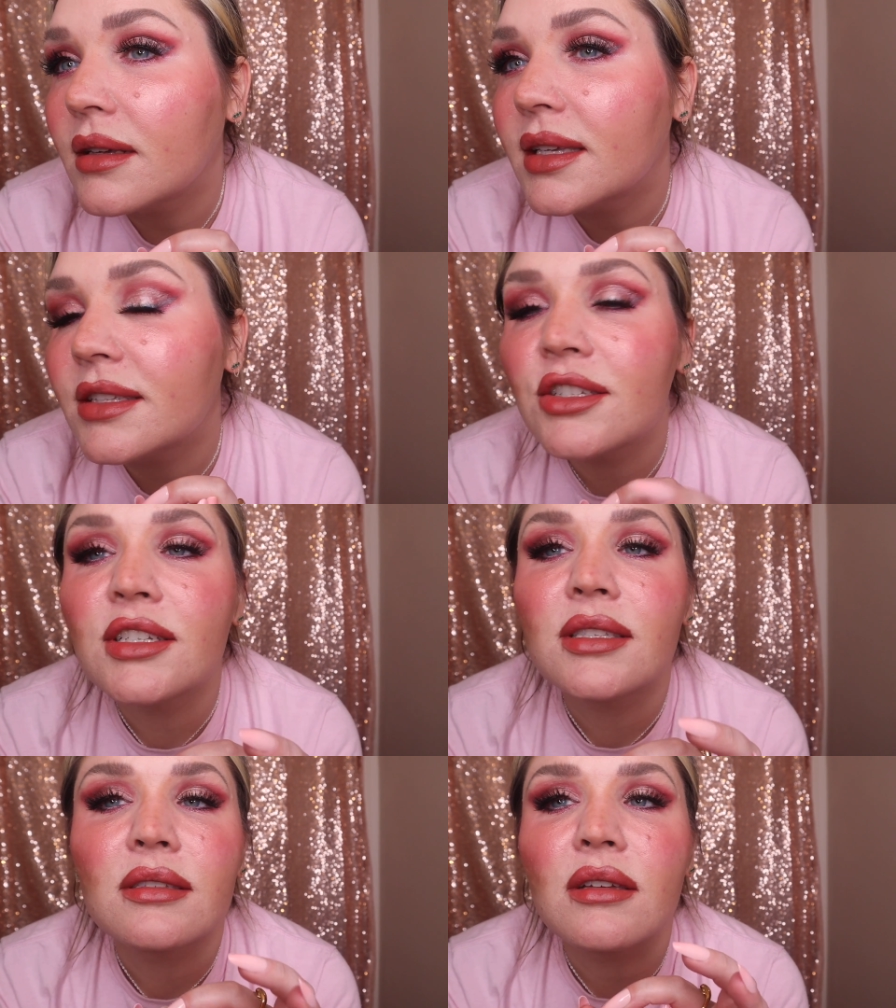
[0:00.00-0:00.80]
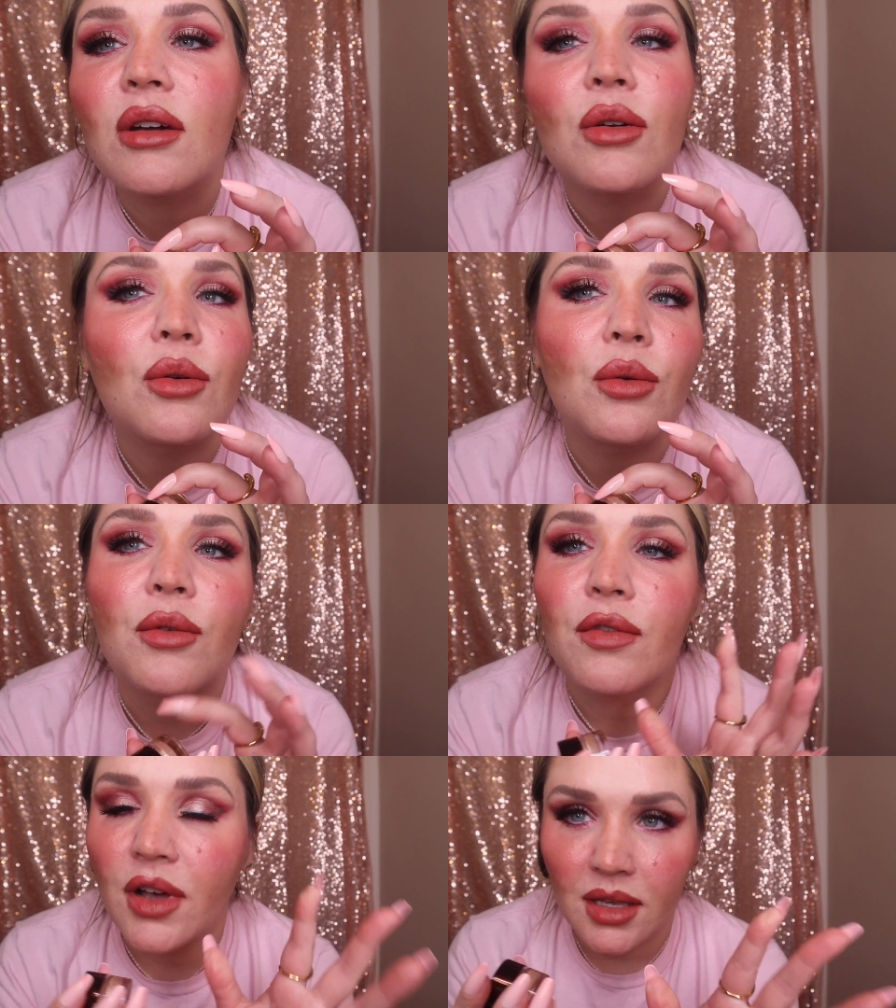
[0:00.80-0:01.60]
is just so
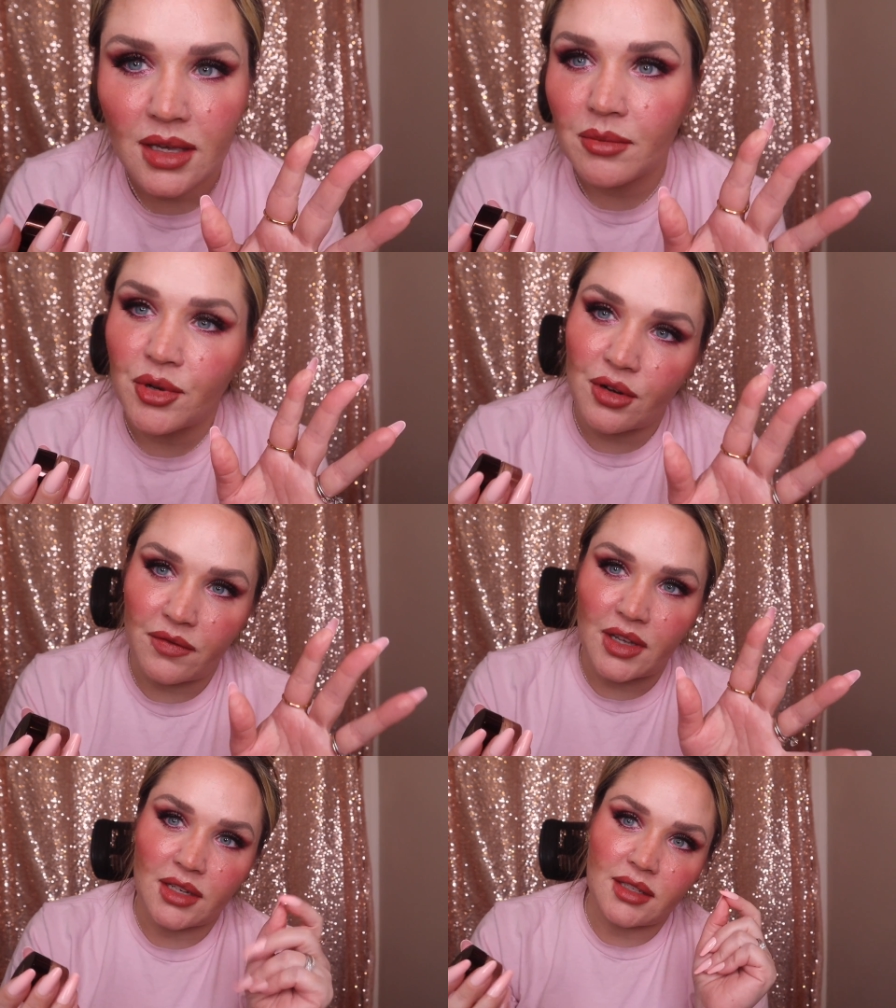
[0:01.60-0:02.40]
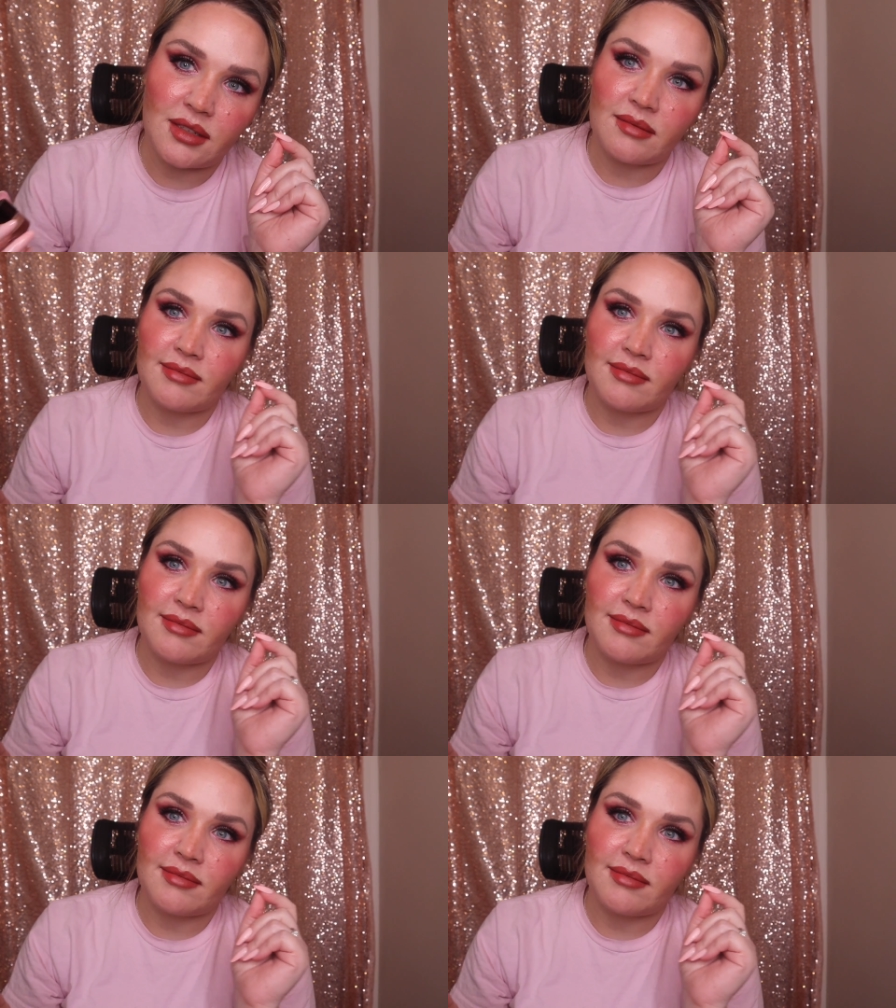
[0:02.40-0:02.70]
fucking perfect.